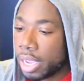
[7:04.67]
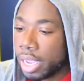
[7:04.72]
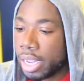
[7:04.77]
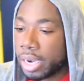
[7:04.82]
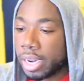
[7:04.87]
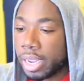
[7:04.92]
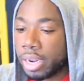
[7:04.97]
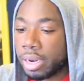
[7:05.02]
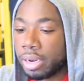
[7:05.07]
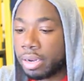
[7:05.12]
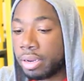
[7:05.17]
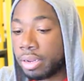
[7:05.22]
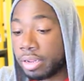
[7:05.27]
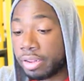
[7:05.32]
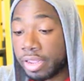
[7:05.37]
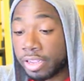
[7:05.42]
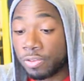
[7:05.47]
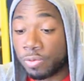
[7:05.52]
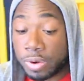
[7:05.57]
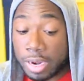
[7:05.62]
And then
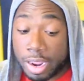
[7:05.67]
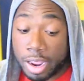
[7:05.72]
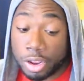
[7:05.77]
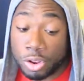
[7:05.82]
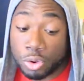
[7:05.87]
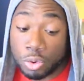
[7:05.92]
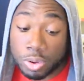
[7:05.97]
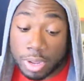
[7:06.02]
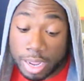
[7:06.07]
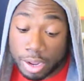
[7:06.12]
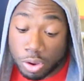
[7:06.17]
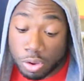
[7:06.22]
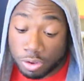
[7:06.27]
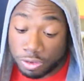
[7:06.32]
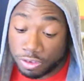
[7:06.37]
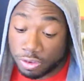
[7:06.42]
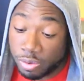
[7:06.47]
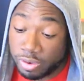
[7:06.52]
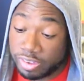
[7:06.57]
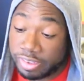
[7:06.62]
the next one I do like
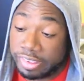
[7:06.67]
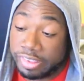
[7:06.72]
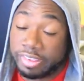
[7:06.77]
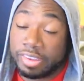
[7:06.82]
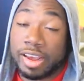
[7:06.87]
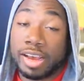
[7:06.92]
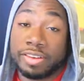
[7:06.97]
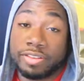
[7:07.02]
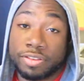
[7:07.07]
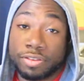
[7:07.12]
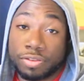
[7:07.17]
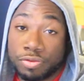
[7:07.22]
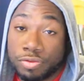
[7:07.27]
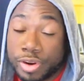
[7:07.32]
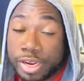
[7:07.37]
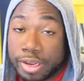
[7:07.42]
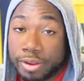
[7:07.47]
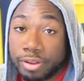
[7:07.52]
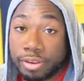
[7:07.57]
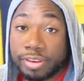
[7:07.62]
also is Test
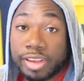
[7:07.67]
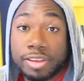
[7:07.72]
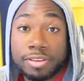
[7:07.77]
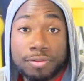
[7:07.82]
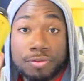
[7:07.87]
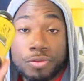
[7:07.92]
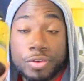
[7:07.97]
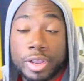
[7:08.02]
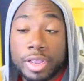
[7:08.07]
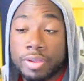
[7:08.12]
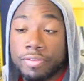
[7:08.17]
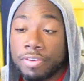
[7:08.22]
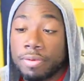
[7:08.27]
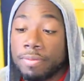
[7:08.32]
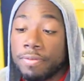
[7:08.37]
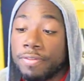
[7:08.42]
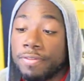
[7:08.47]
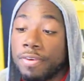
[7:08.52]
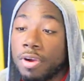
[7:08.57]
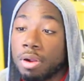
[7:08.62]
Freak
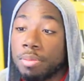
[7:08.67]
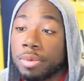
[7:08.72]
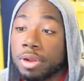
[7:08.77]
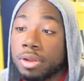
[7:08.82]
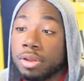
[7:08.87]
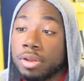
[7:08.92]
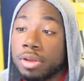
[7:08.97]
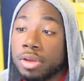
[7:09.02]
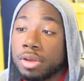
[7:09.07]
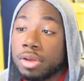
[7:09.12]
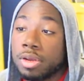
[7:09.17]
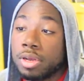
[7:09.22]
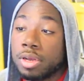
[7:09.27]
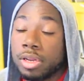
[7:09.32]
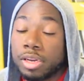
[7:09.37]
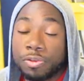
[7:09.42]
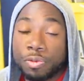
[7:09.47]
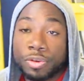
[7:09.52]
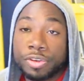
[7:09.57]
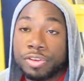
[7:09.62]
from Pharma.
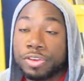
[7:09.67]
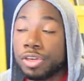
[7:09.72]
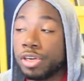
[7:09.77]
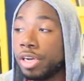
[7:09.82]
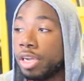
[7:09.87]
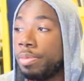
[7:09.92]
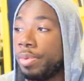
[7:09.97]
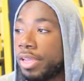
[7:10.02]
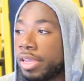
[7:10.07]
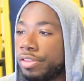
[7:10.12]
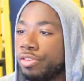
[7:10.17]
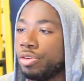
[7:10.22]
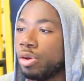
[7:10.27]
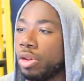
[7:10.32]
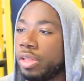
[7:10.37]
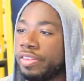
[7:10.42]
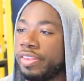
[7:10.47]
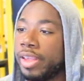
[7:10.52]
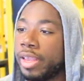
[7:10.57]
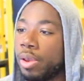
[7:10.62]
This one is good because you
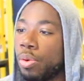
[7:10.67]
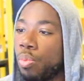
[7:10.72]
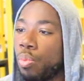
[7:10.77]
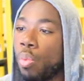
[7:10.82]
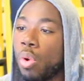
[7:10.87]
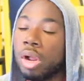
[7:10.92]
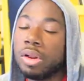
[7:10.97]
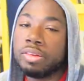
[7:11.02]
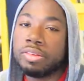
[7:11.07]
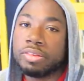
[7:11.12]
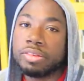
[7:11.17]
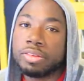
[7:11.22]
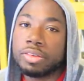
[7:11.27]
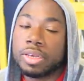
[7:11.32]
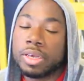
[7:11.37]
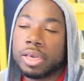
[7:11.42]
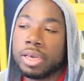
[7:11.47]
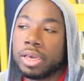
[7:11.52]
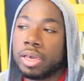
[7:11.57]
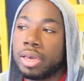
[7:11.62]
only take it once
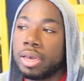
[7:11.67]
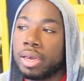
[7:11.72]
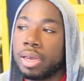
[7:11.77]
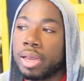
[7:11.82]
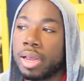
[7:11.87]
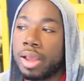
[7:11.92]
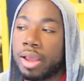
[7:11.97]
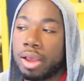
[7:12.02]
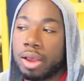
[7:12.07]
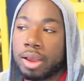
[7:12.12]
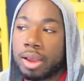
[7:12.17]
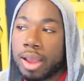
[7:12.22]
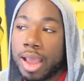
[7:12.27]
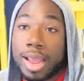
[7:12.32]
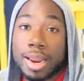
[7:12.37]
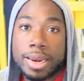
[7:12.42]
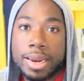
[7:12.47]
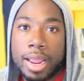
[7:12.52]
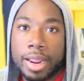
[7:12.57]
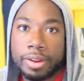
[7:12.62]

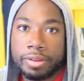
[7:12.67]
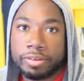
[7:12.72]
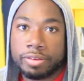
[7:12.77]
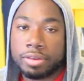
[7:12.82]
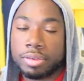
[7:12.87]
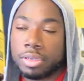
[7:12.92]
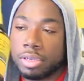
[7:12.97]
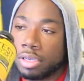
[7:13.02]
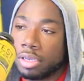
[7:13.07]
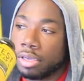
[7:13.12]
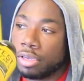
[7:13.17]
at night.